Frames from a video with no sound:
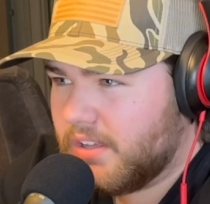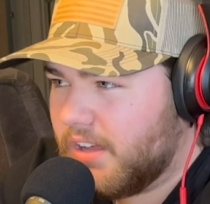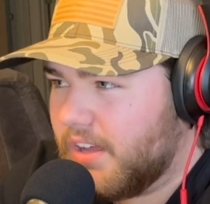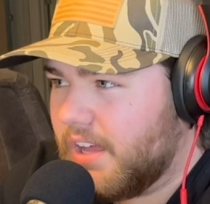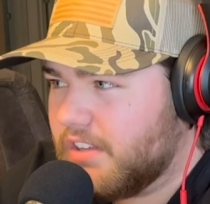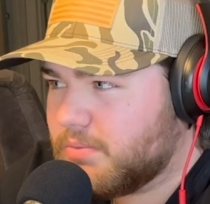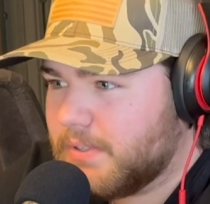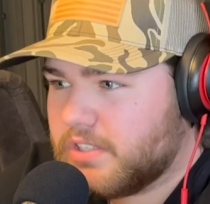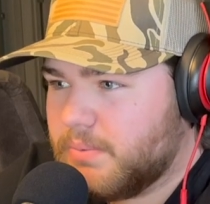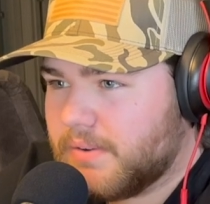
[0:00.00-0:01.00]

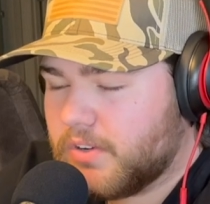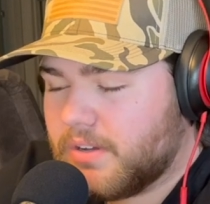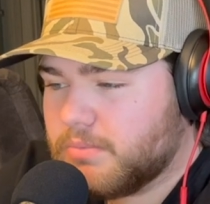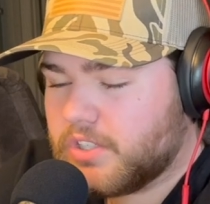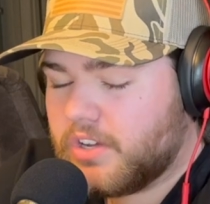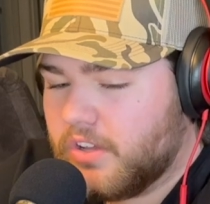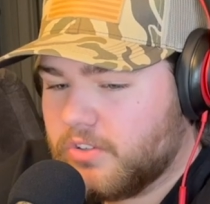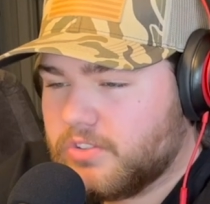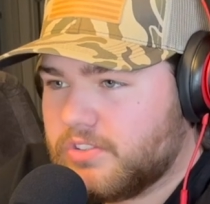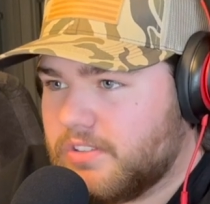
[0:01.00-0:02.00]
Especially whenever it comes to
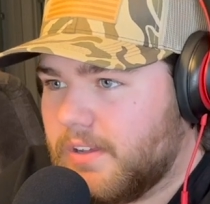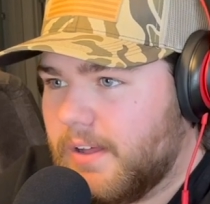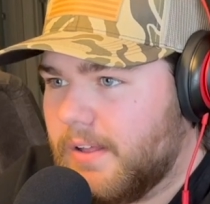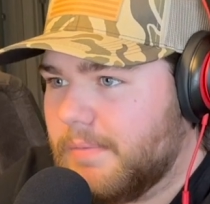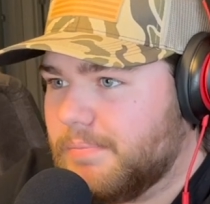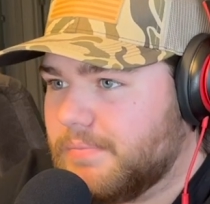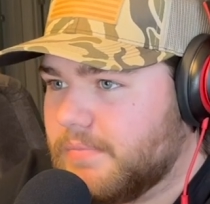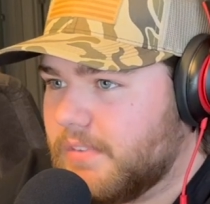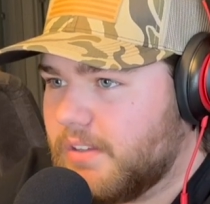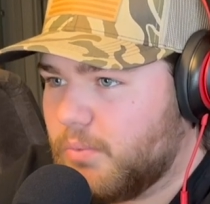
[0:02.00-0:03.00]
colors.
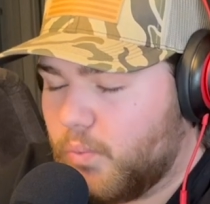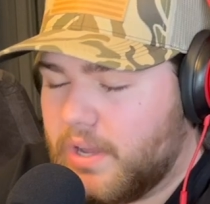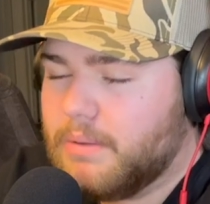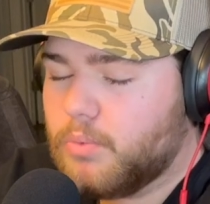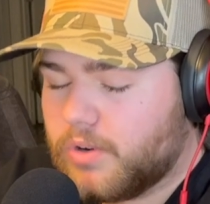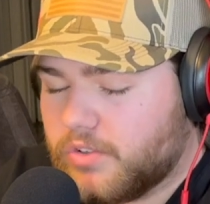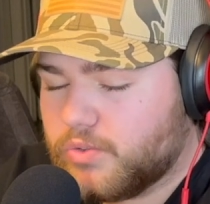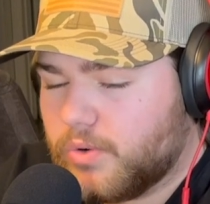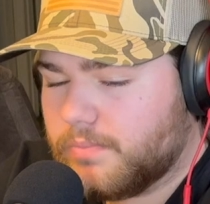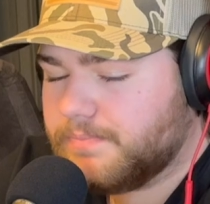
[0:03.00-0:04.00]
Way more control.